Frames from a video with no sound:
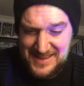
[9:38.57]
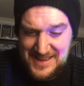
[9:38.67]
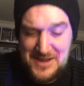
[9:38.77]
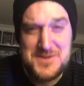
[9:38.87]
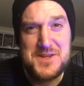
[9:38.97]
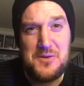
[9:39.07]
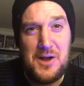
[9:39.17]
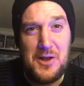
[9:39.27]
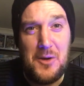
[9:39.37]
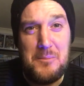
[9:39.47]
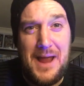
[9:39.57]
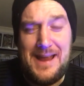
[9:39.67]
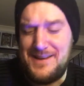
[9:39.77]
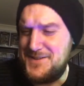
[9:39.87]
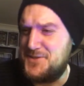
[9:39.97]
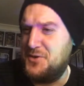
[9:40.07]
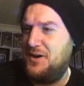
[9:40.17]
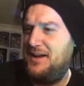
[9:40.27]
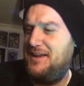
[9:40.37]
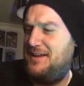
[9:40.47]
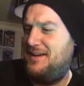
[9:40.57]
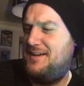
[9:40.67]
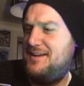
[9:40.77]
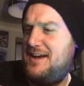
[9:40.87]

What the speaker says: I was in quite a lot of pain, so I